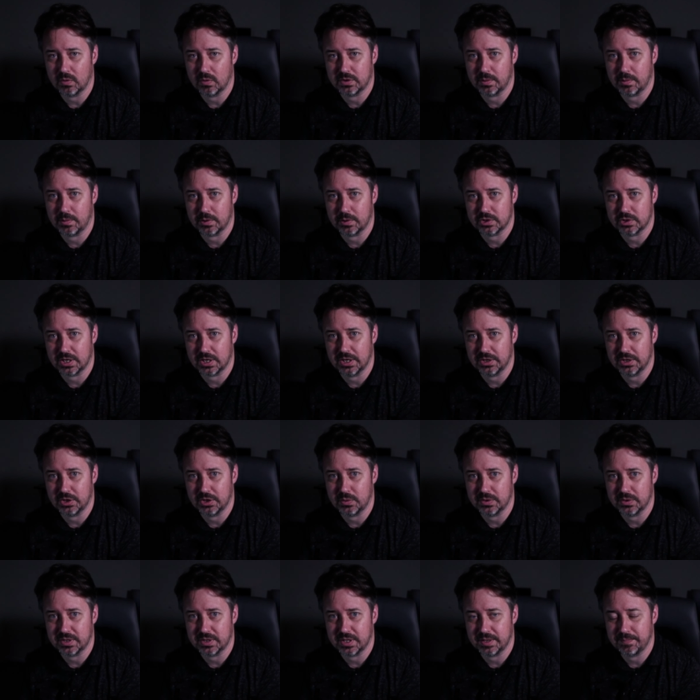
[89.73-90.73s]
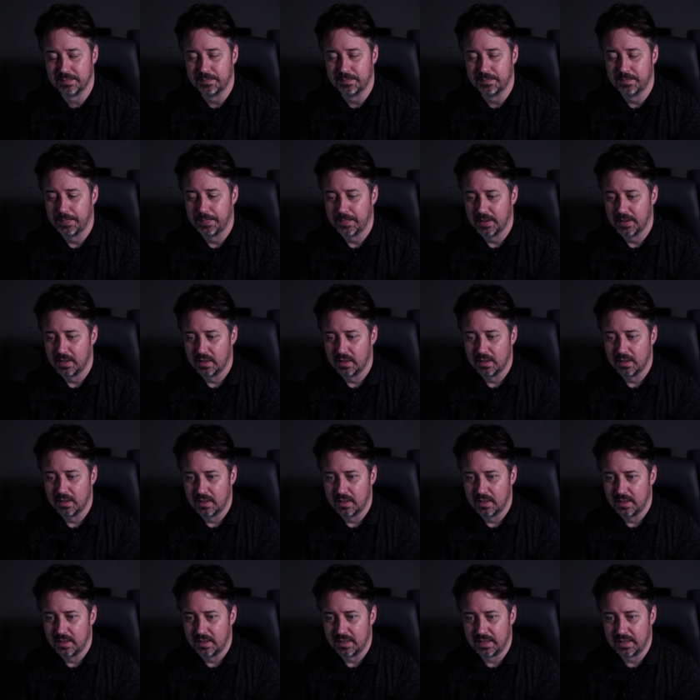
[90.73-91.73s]
were trying to do with it.
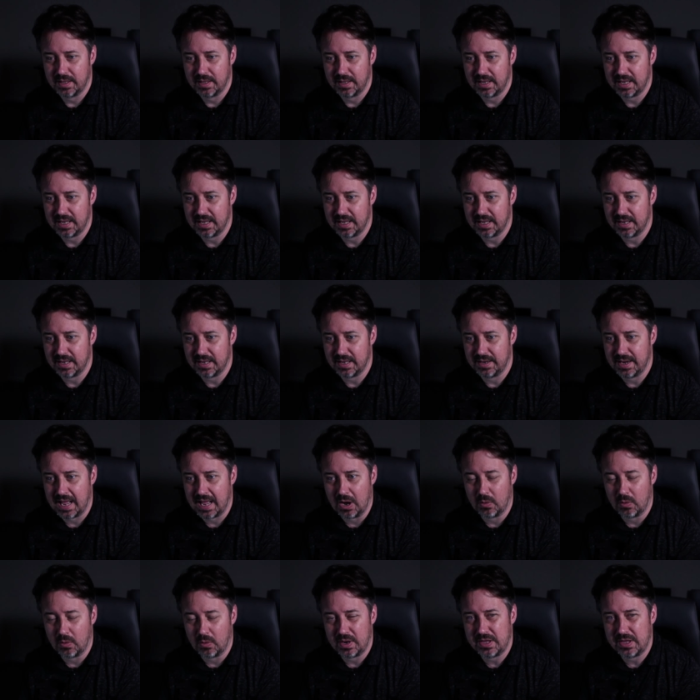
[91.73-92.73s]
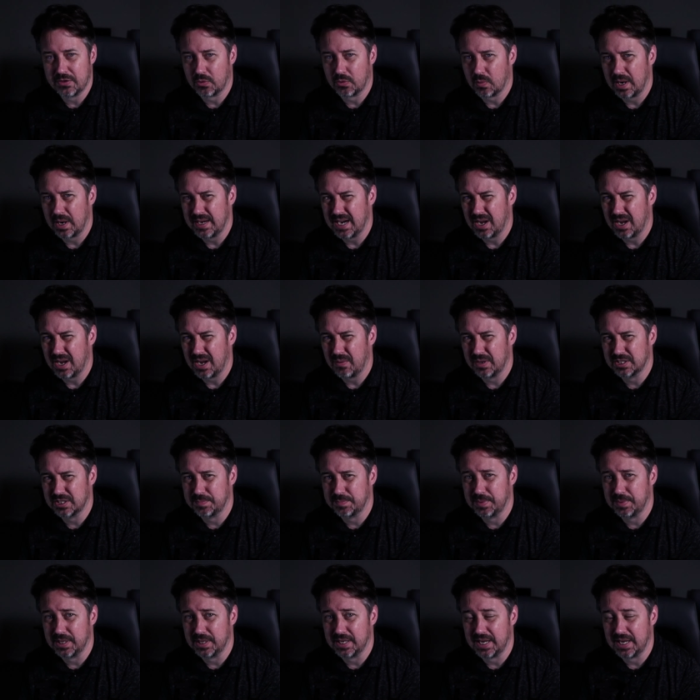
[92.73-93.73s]
Now, either right now it's
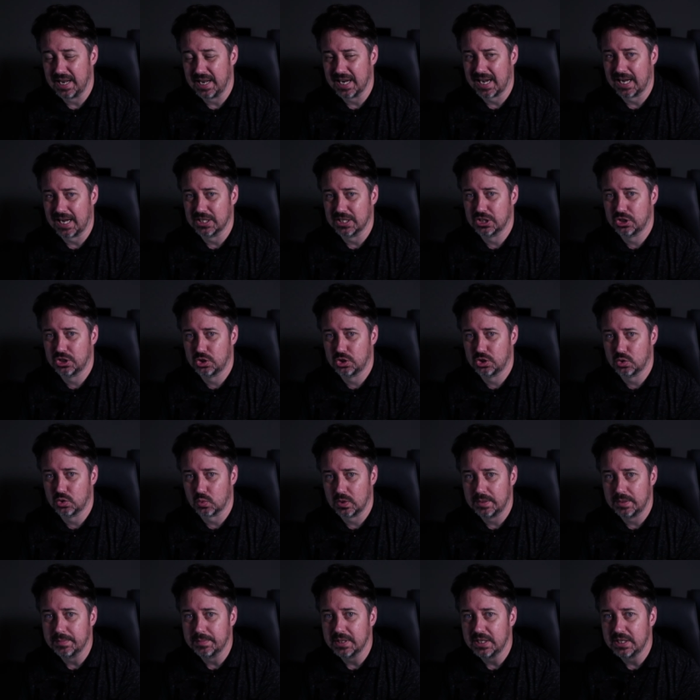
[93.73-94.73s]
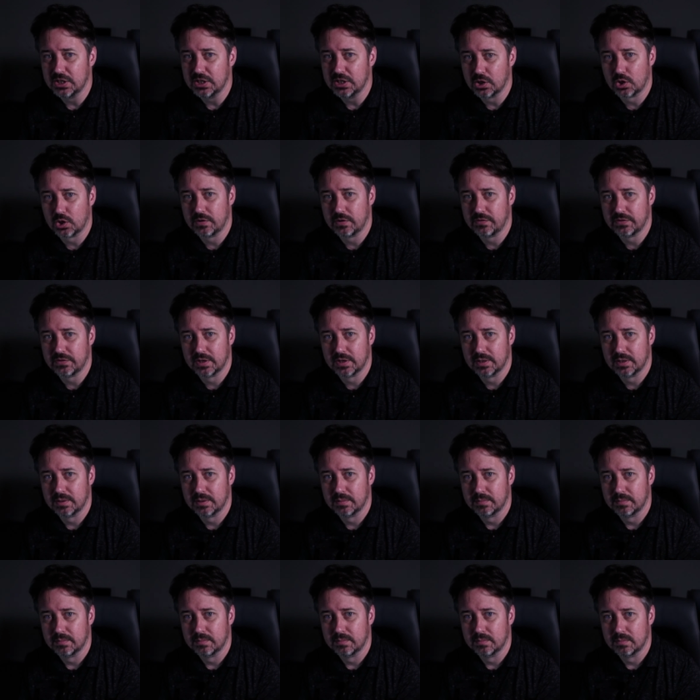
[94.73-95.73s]
been extremely nerfed,
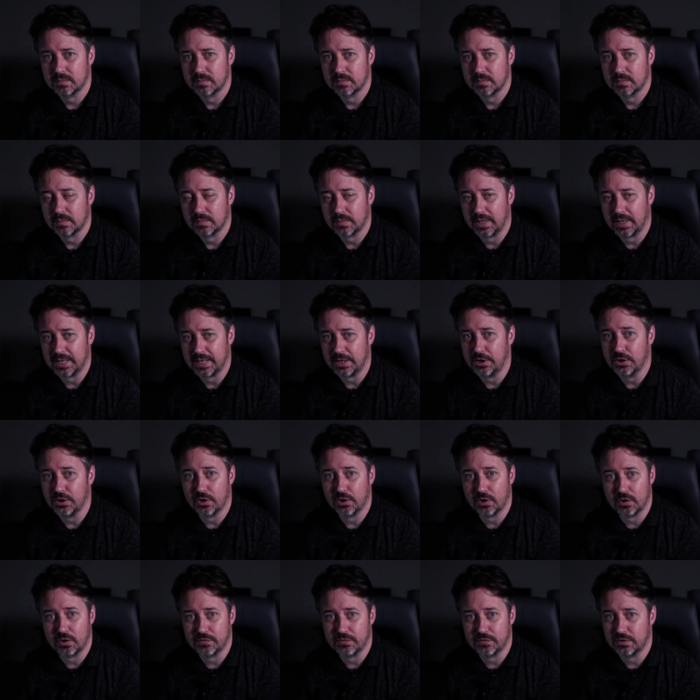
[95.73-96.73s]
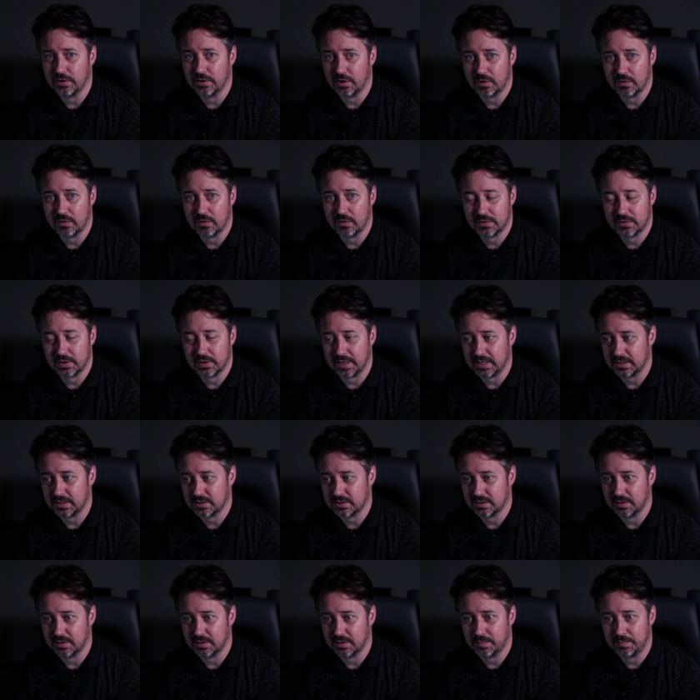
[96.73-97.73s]
like nerfed, like
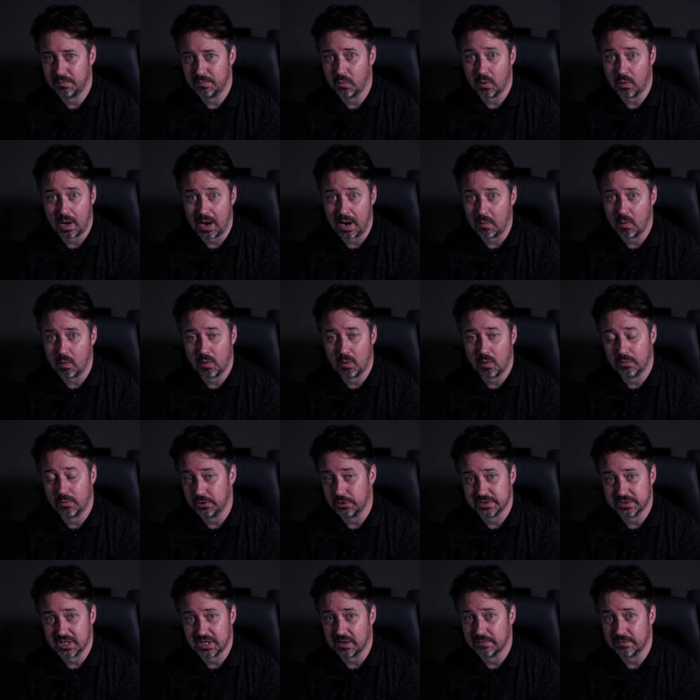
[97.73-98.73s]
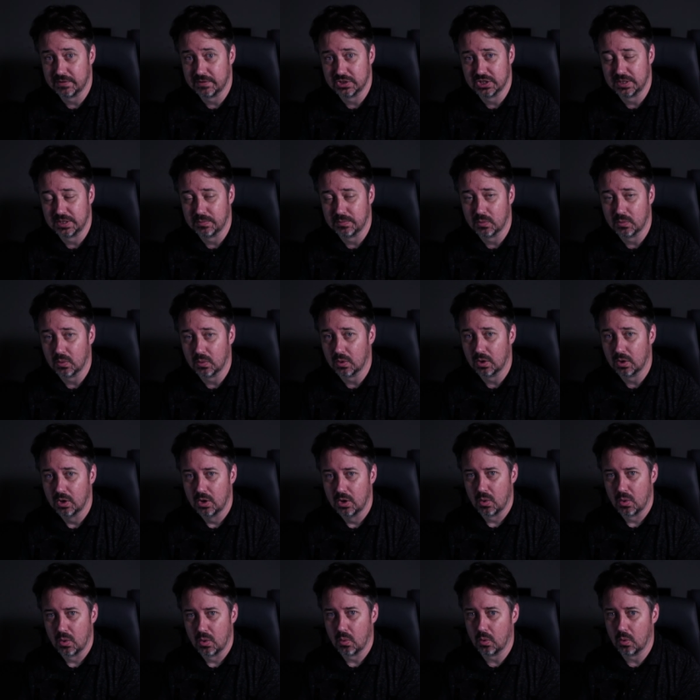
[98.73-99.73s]
to where I won't do salvage anymore,
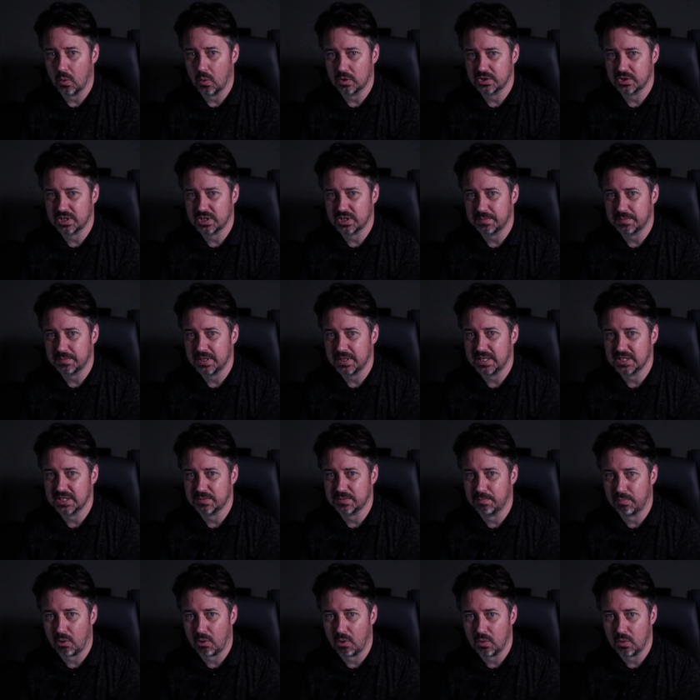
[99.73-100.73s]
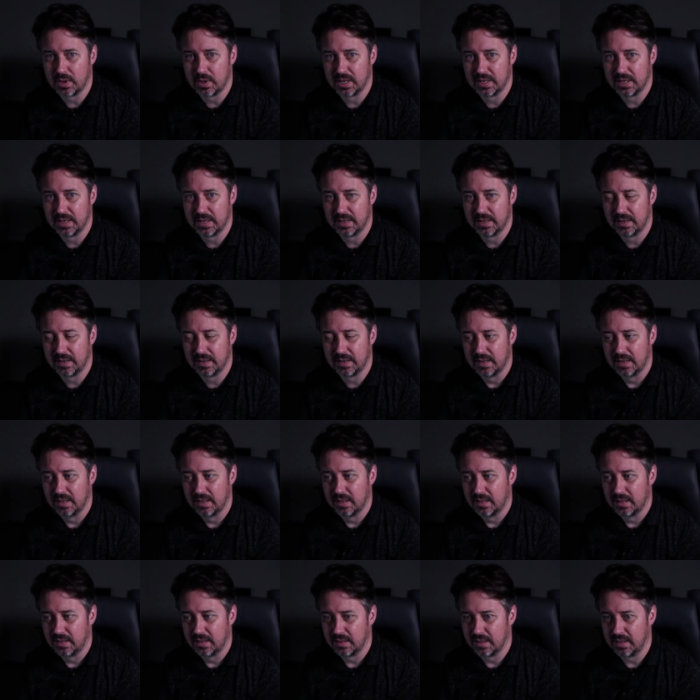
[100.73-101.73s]
or something is broken
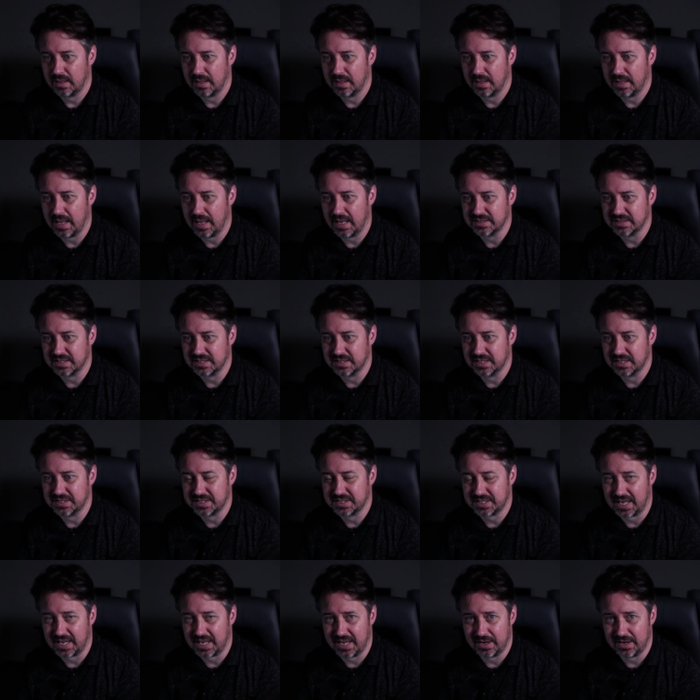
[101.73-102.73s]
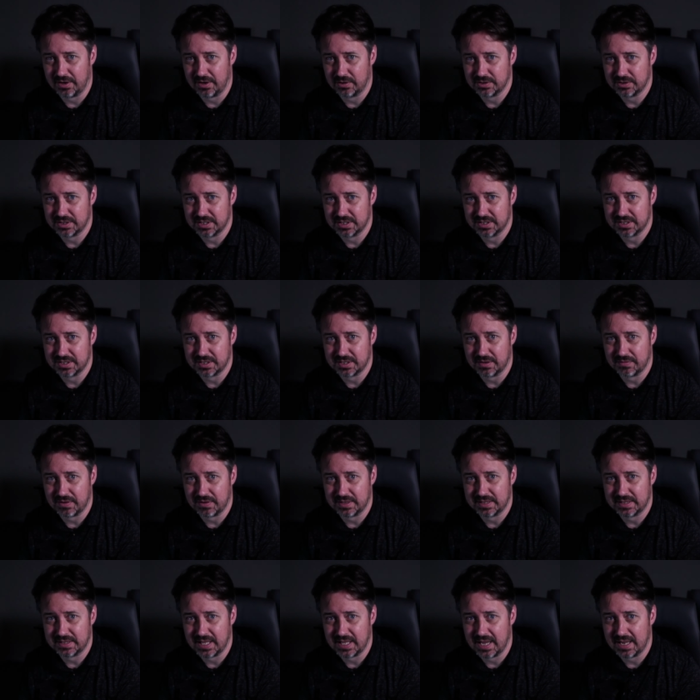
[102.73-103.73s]
as in the scanners and stuff
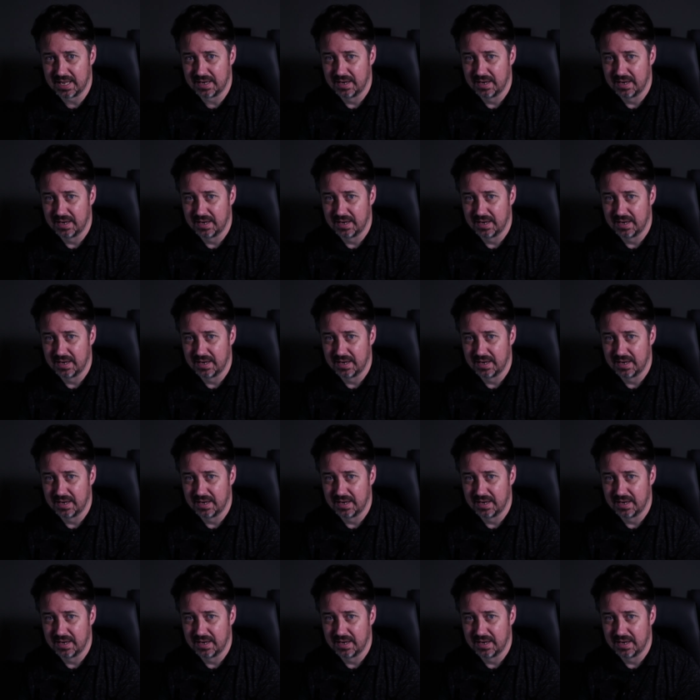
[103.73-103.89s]
like that.